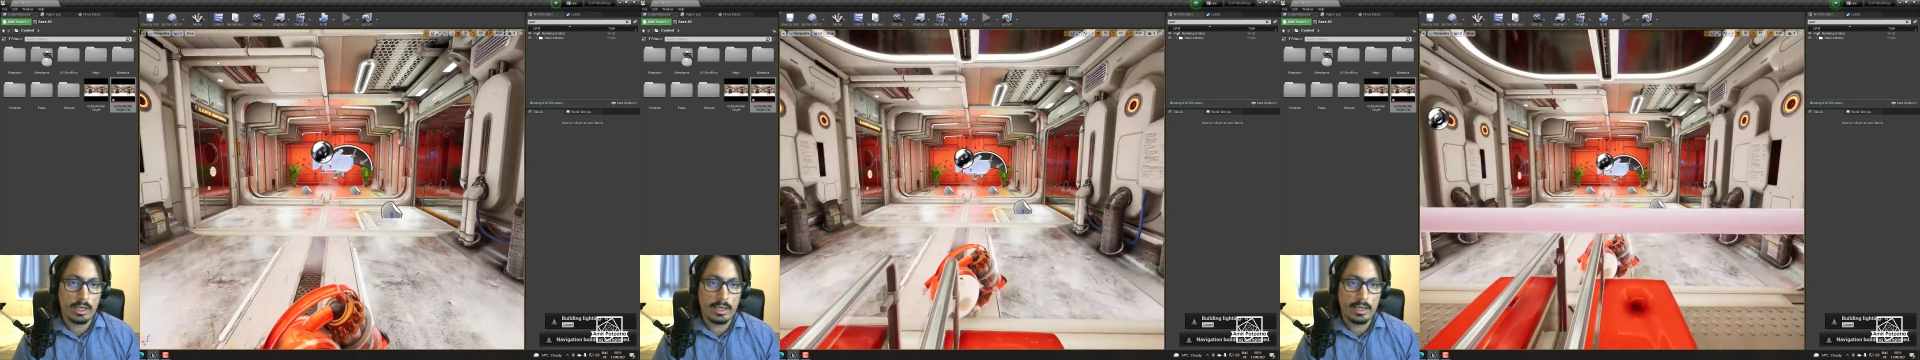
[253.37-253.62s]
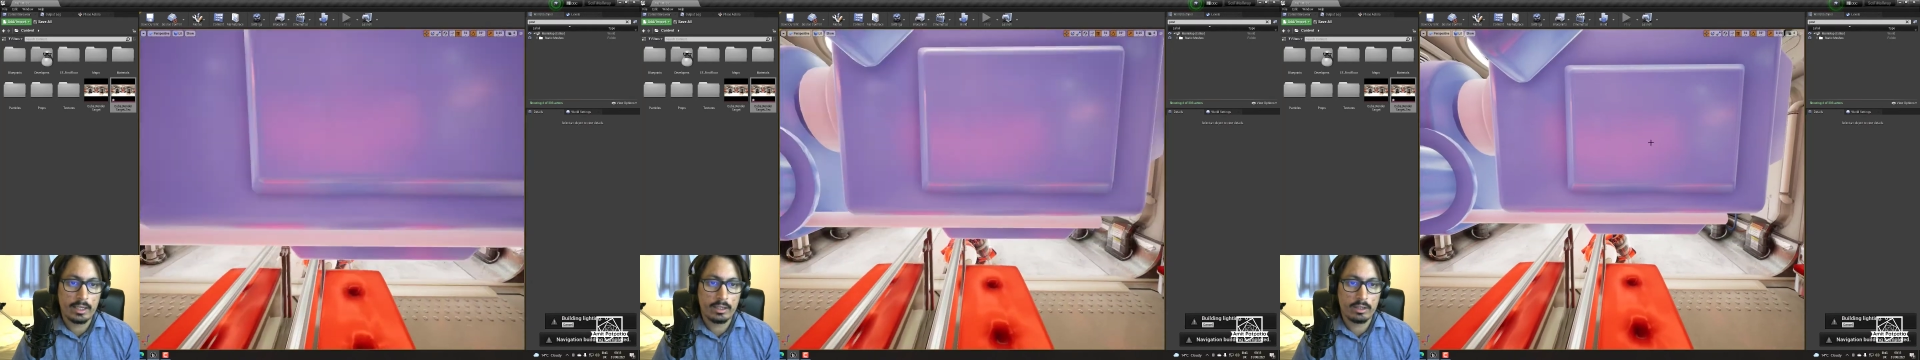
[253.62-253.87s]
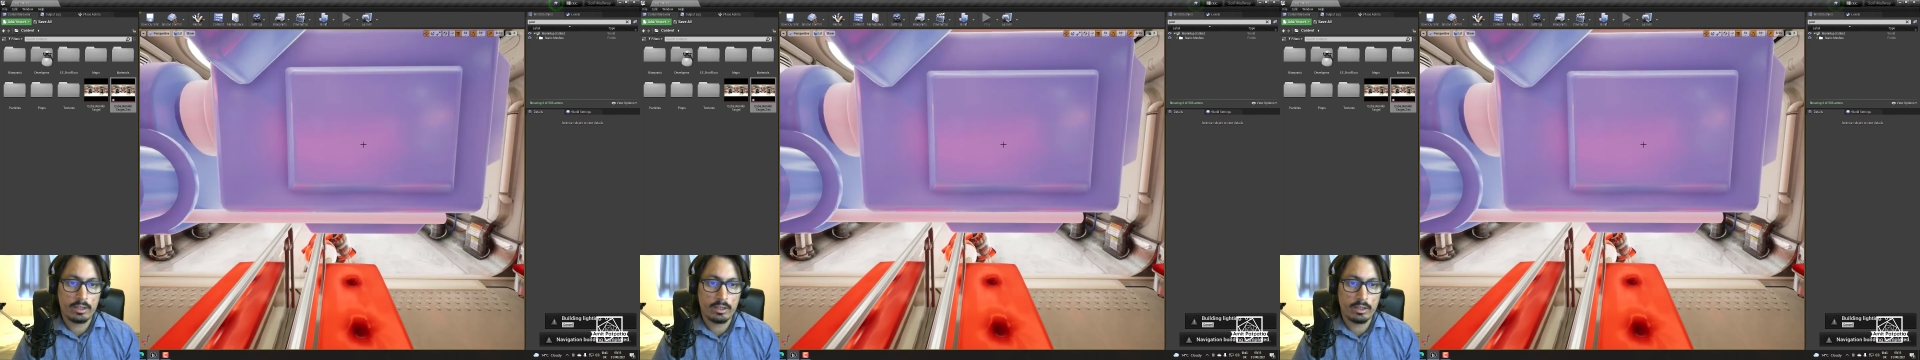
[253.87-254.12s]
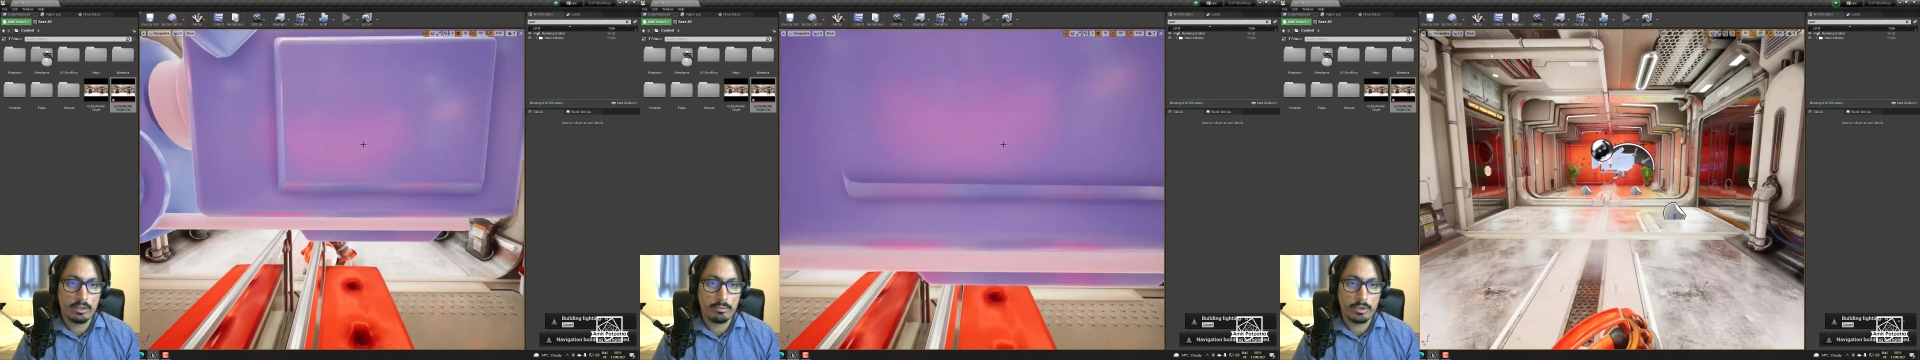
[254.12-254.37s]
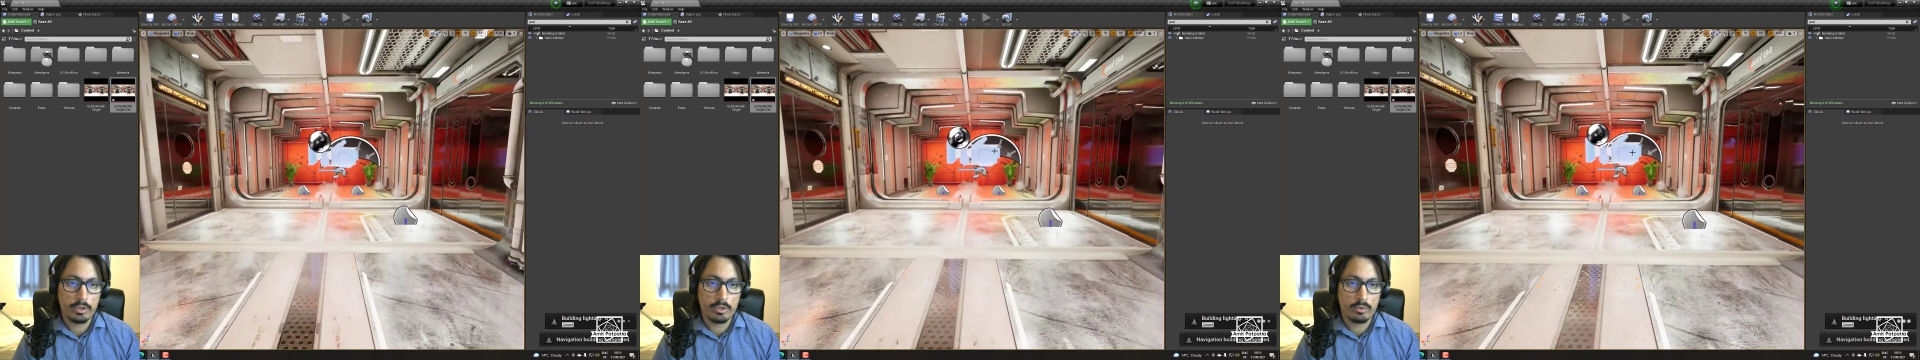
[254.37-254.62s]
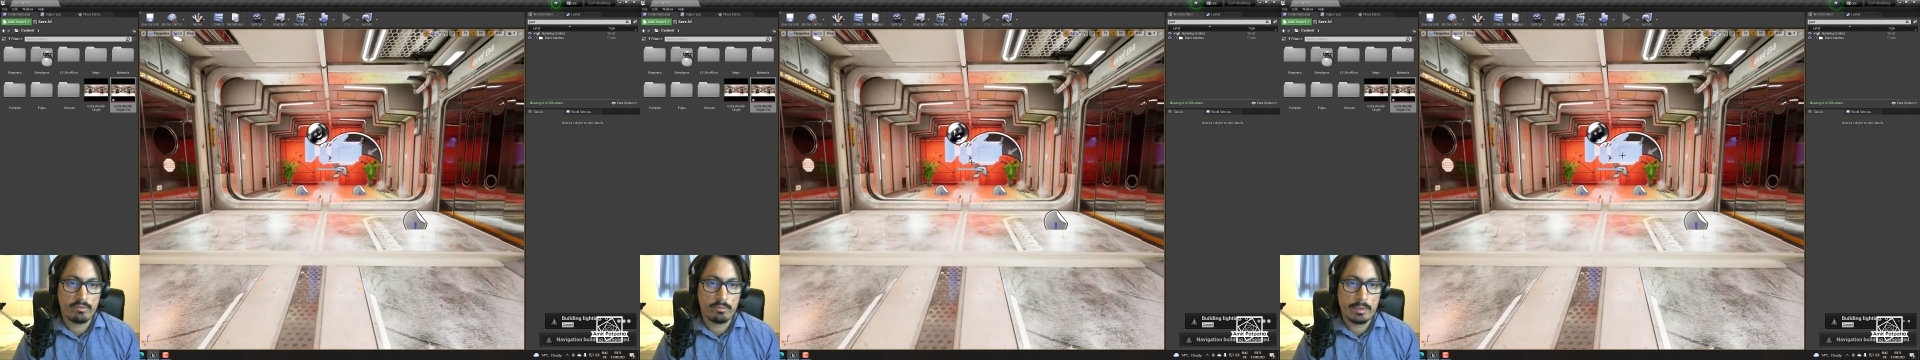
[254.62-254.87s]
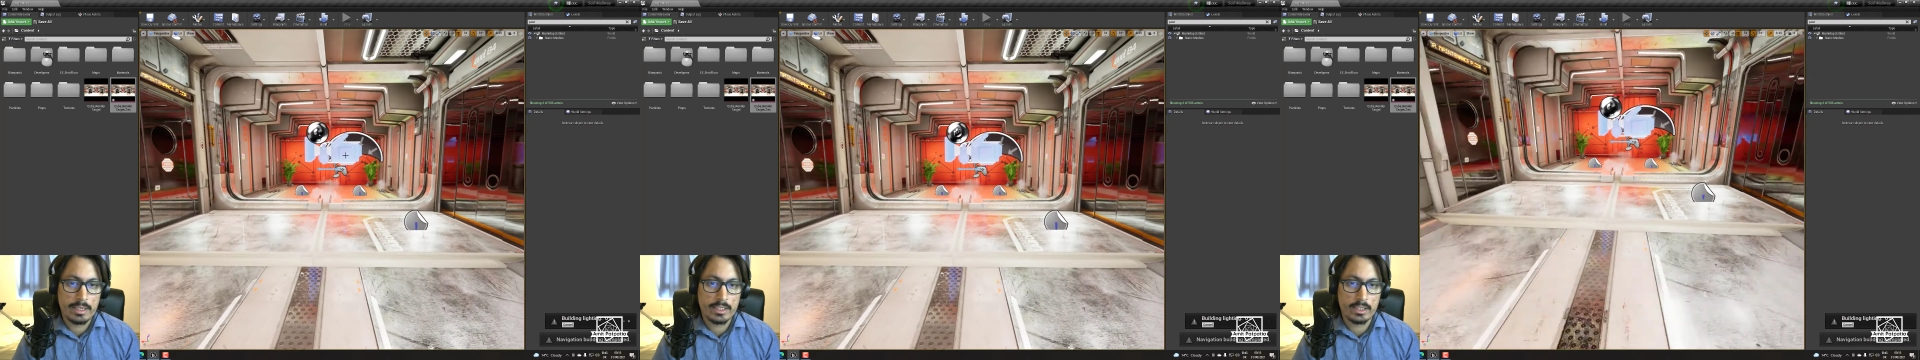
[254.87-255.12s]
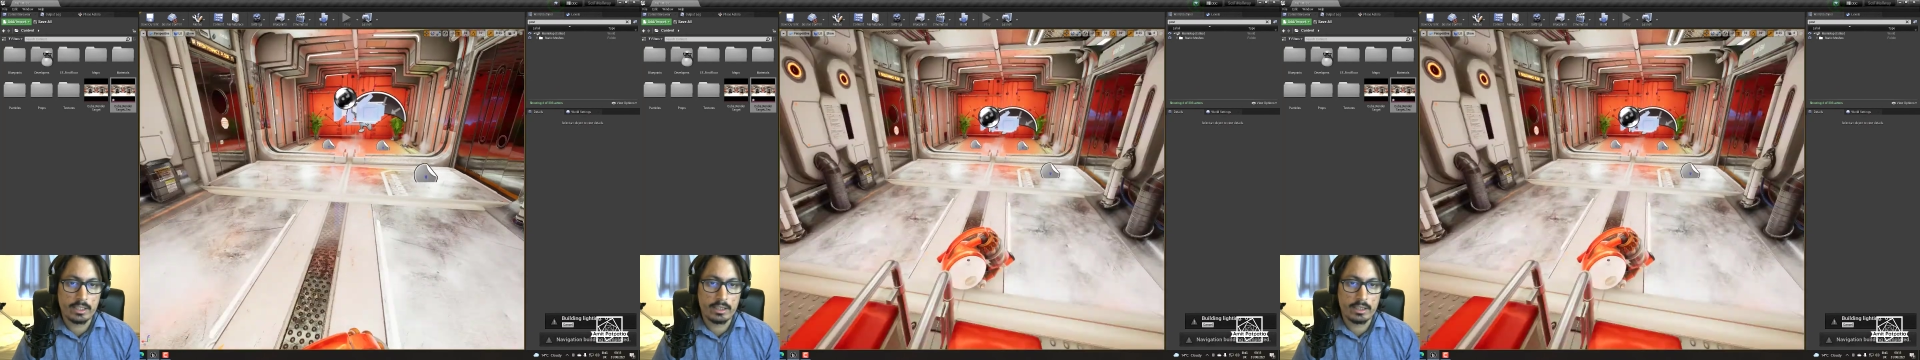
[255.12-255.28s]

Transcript: and because we've placed it